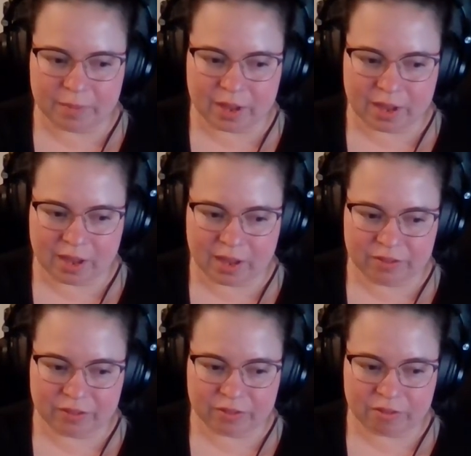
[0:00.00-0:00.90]
And
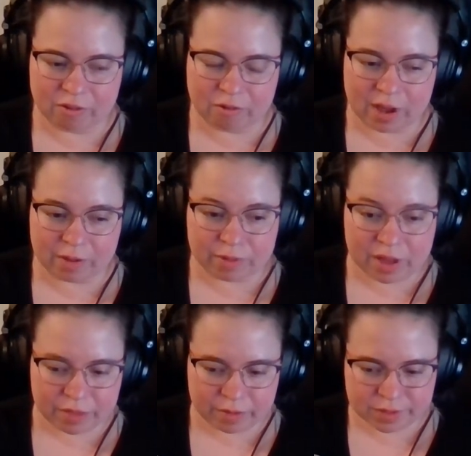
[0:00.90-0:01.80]
so I
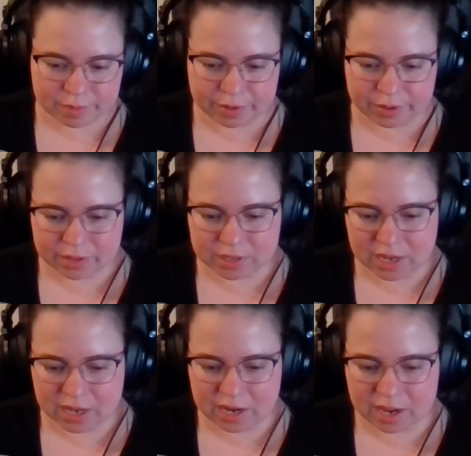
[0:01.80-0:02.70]
read those books
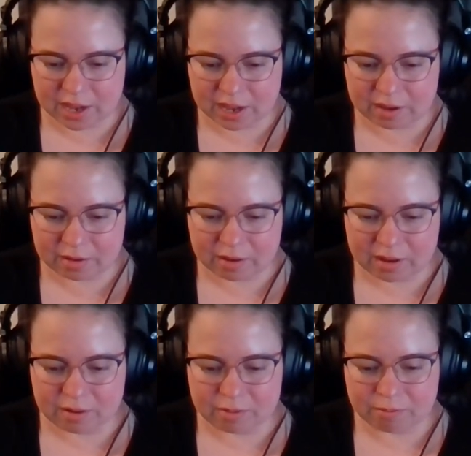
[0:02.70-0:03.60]
and I
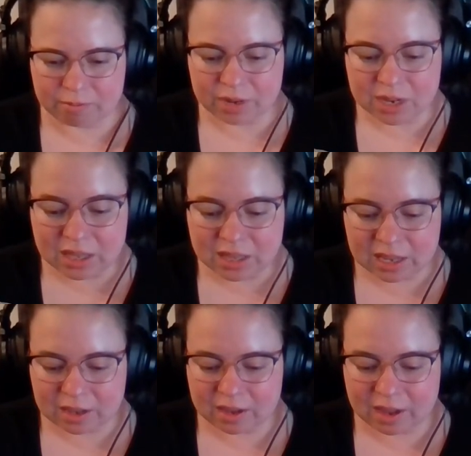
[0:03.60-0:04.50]

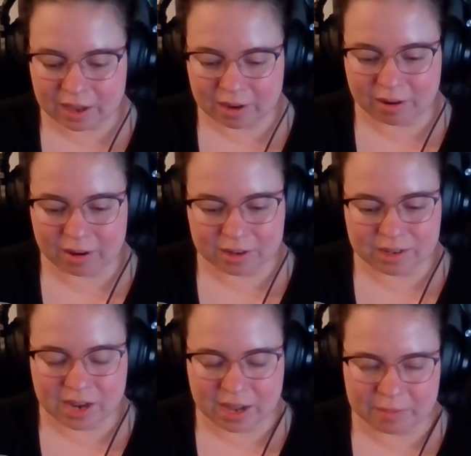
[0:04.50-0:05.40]
really had a hard
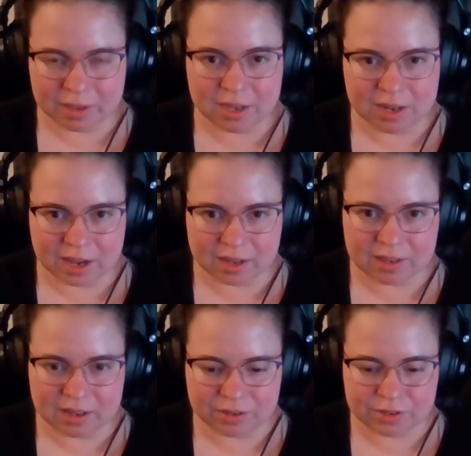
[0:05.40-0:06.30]
time
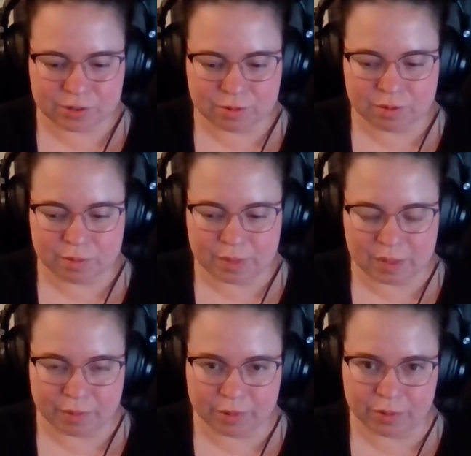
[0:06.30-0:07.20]
connecting to the
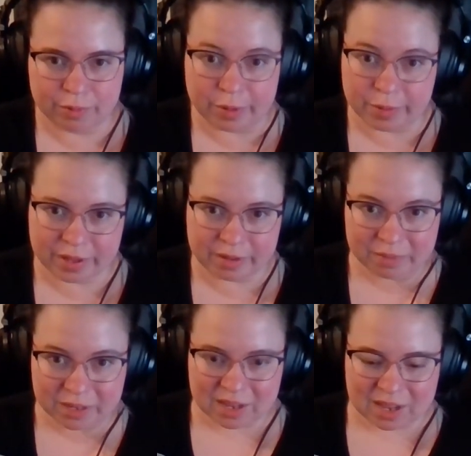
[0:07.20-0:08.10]
people who wrote them,
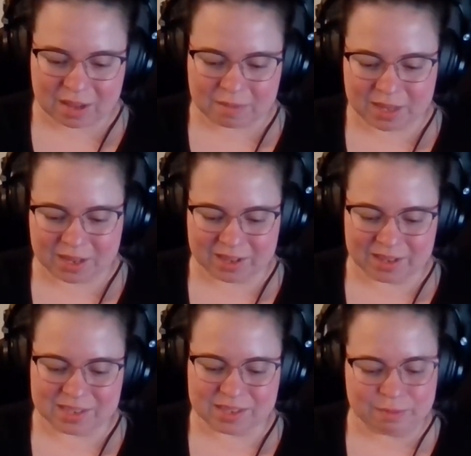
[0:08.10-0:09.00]

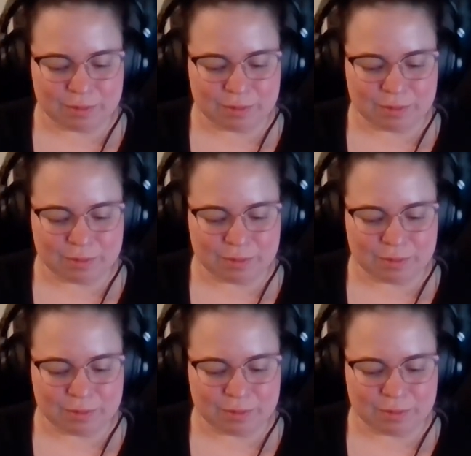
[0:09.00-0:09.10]
because